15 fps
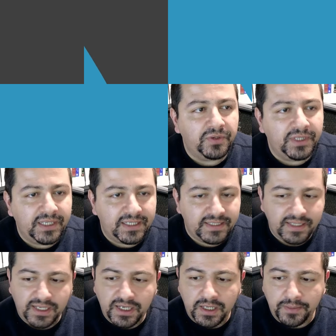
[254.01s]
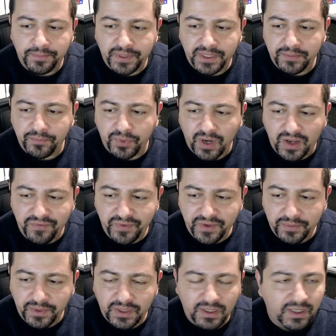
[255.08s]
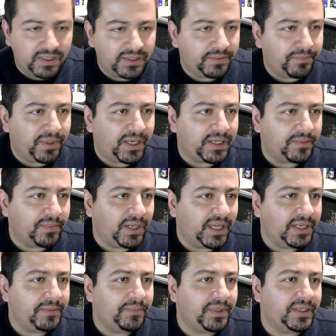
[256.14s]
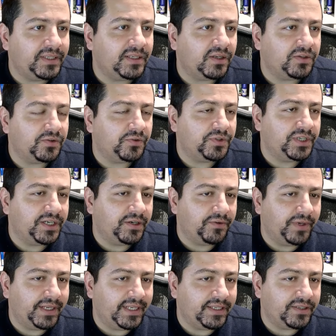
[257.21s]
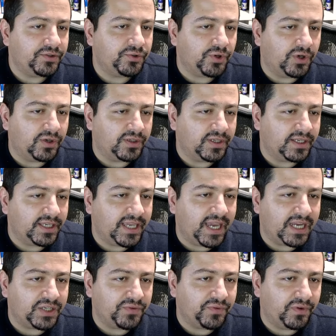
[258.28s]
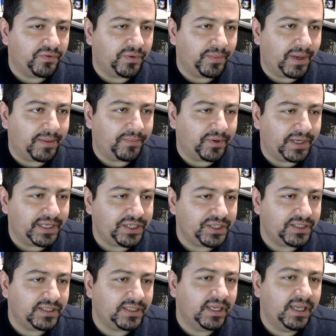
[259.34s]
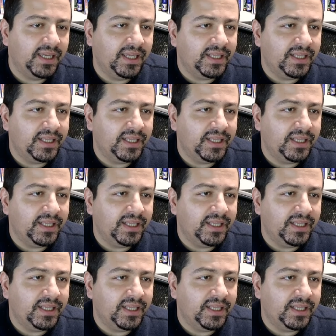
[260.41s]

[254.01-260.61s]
Not only is the company profitable on the bottom line, but it's also generating strong cash flow from operations.